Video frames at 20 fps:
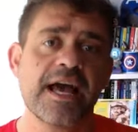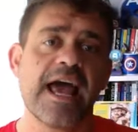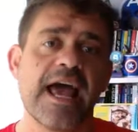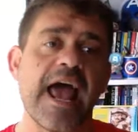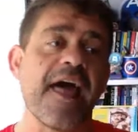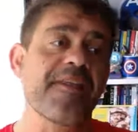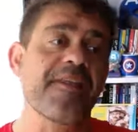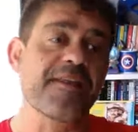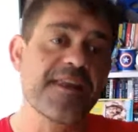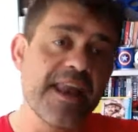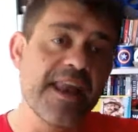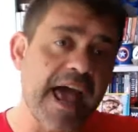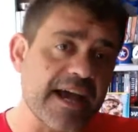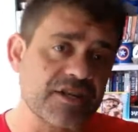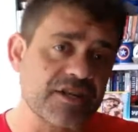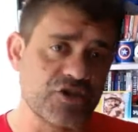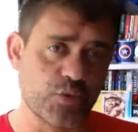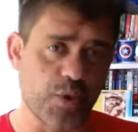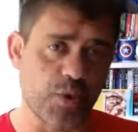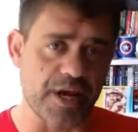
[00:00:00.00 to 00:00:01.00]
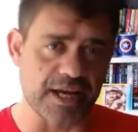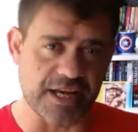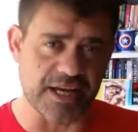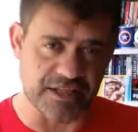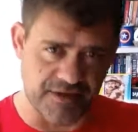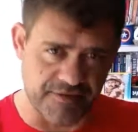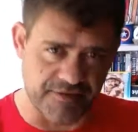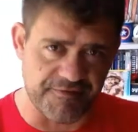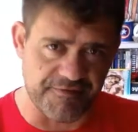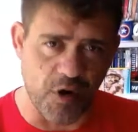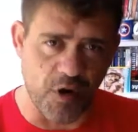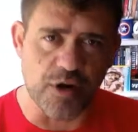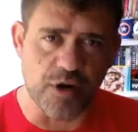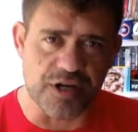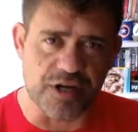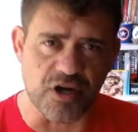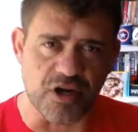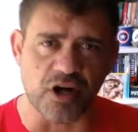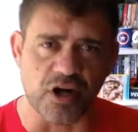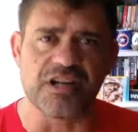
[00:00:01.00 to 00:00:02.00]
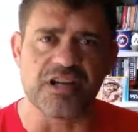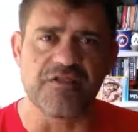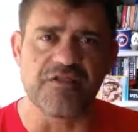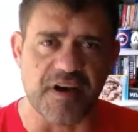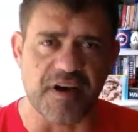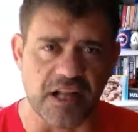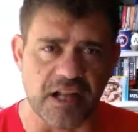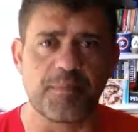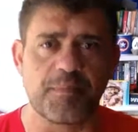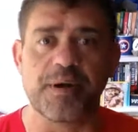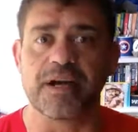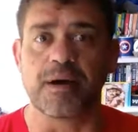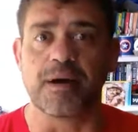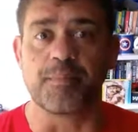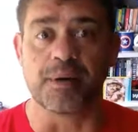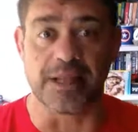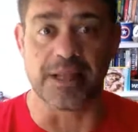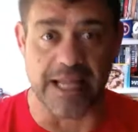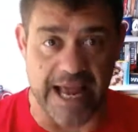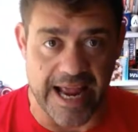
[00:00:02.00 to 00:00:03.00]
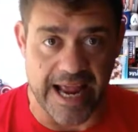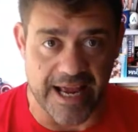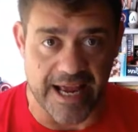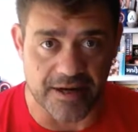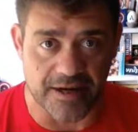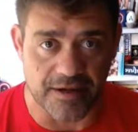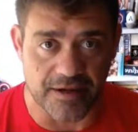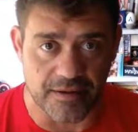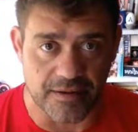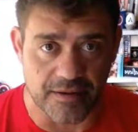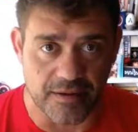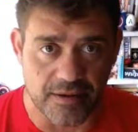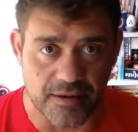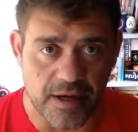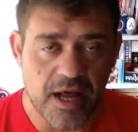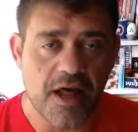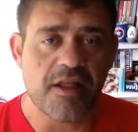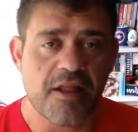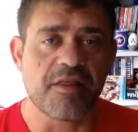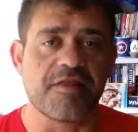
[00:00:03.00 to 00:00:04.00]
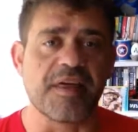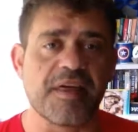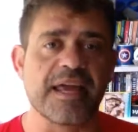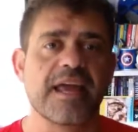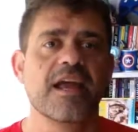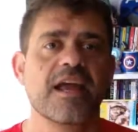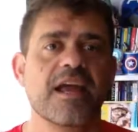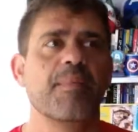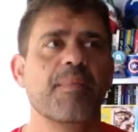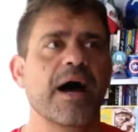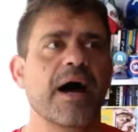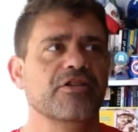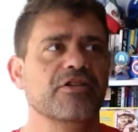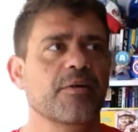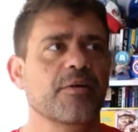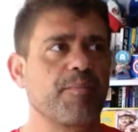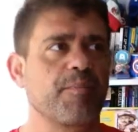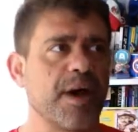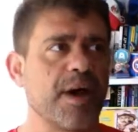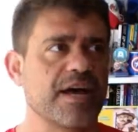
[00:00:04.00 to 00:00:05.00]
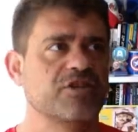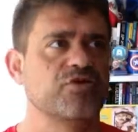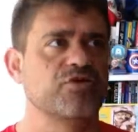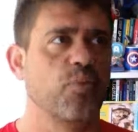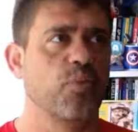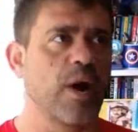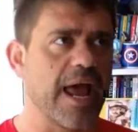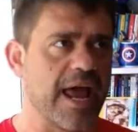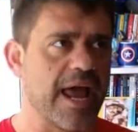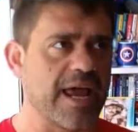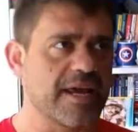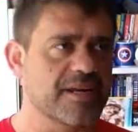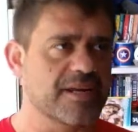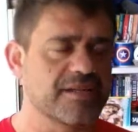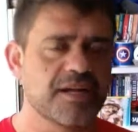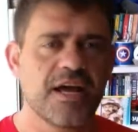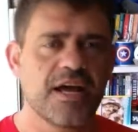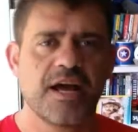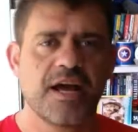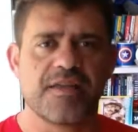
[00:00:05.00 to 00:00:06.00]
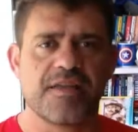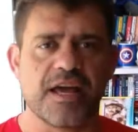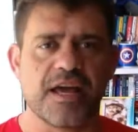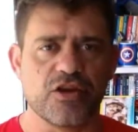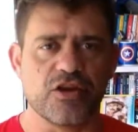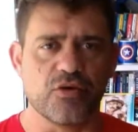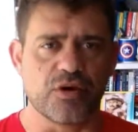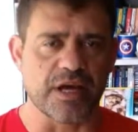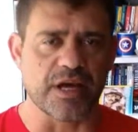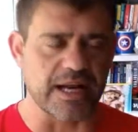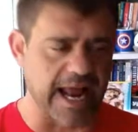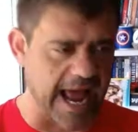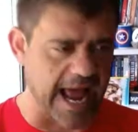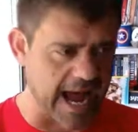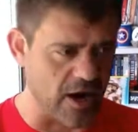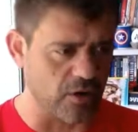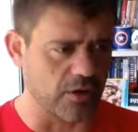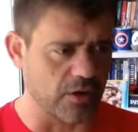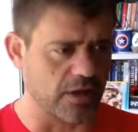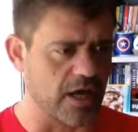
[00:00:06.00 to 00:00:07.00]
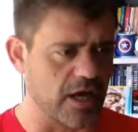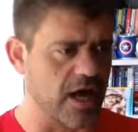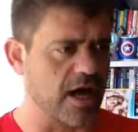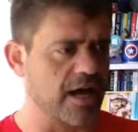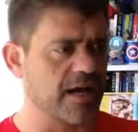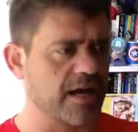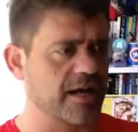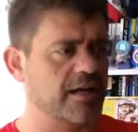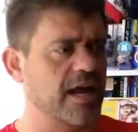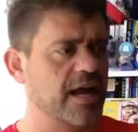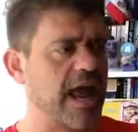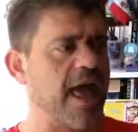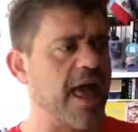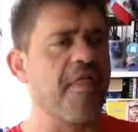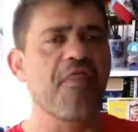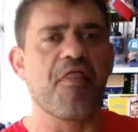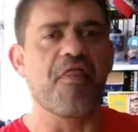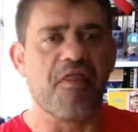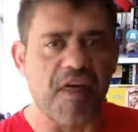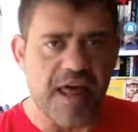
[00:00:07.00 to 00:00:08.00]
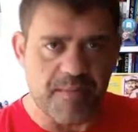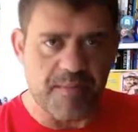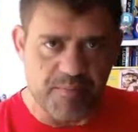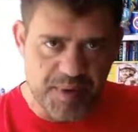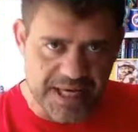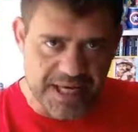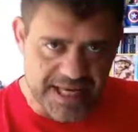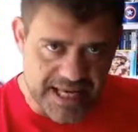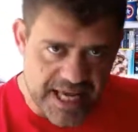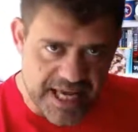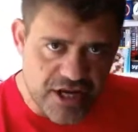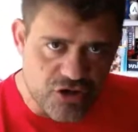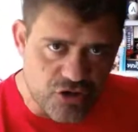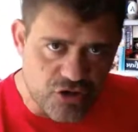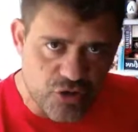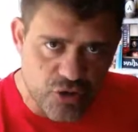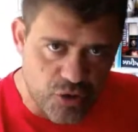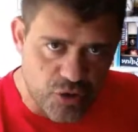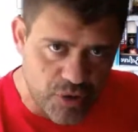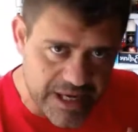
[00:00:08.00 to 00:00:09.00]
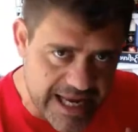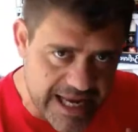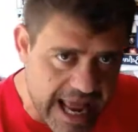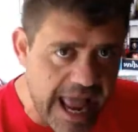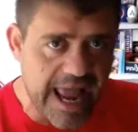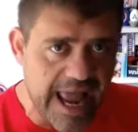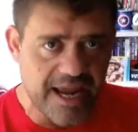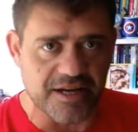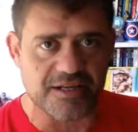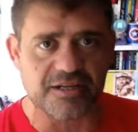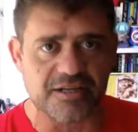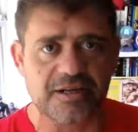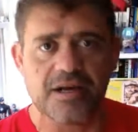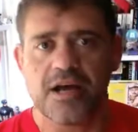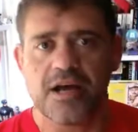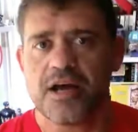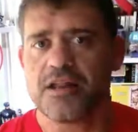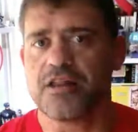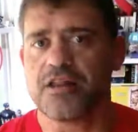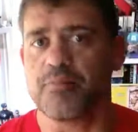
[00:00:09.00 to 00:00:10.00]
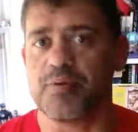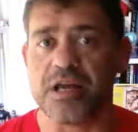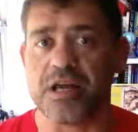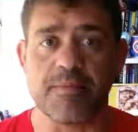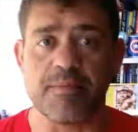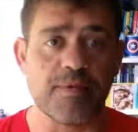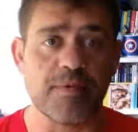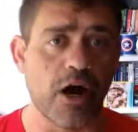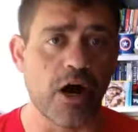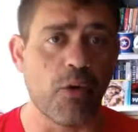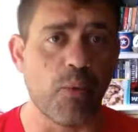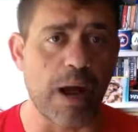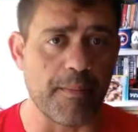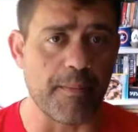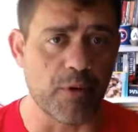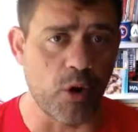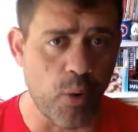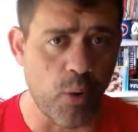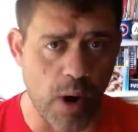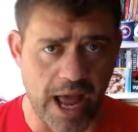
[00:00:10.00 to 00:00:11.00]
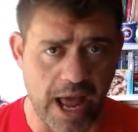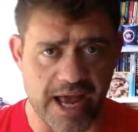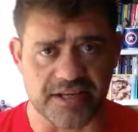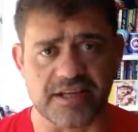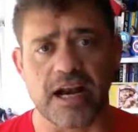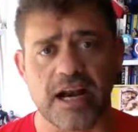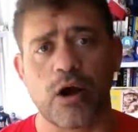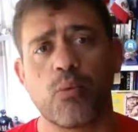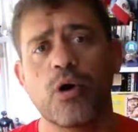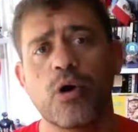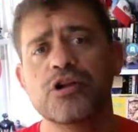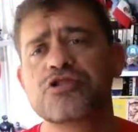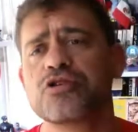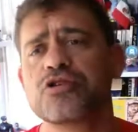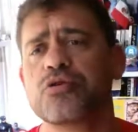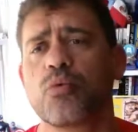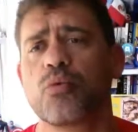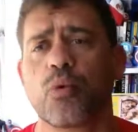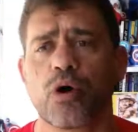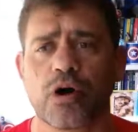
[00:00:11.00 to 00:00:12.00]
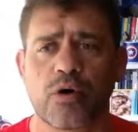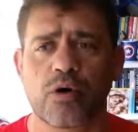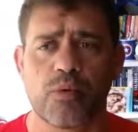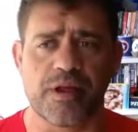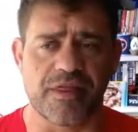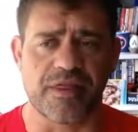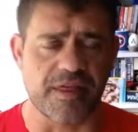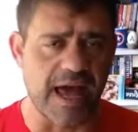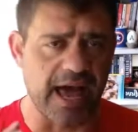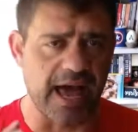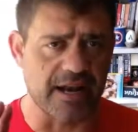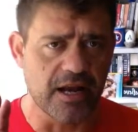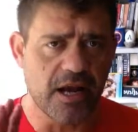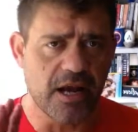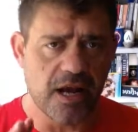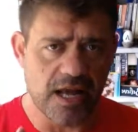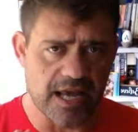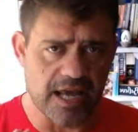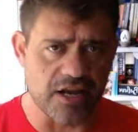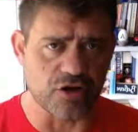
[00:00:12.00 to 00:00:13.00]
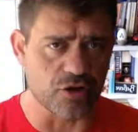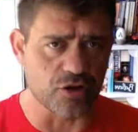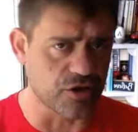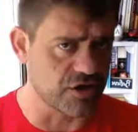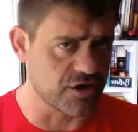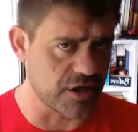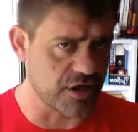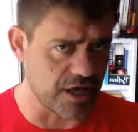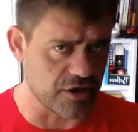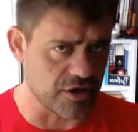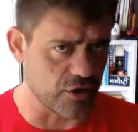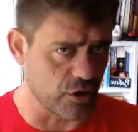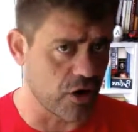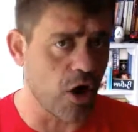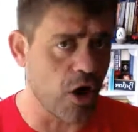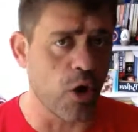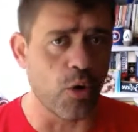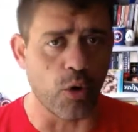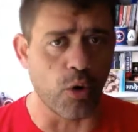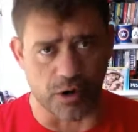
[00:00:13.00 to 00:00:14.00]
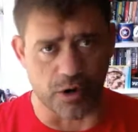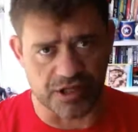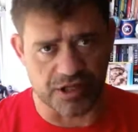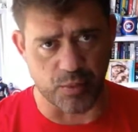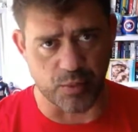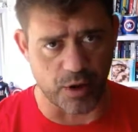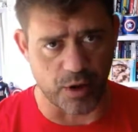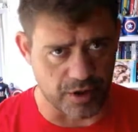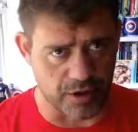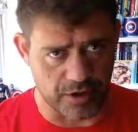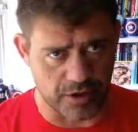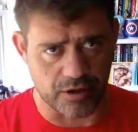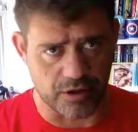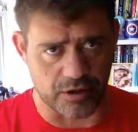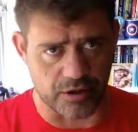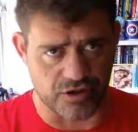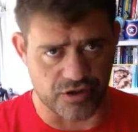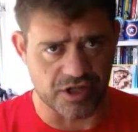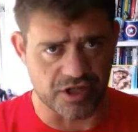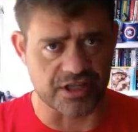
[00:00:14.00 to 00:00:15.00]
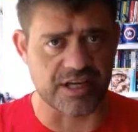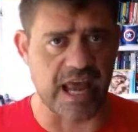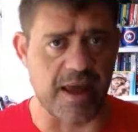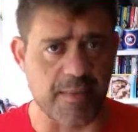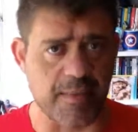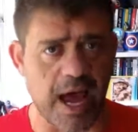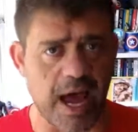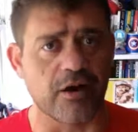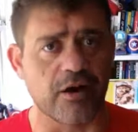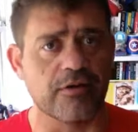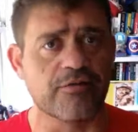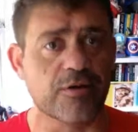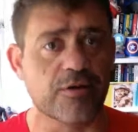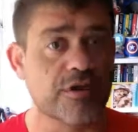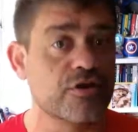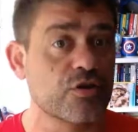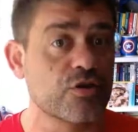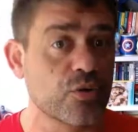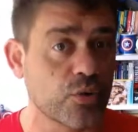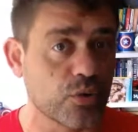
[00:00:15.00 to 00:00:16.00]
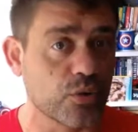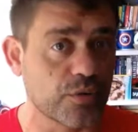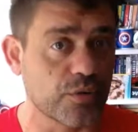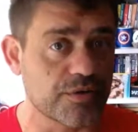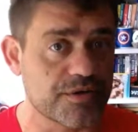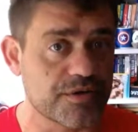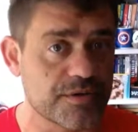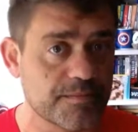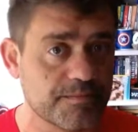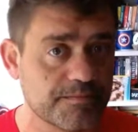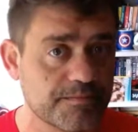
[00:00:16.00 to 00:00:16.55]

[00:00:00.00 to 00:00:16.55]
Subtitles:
And next week is a focus on developing a plan, thinking about the best ways that you can outline and then begin to create the PBL web quest. And I want you to work with that in your cohorts where you just came out of with tools.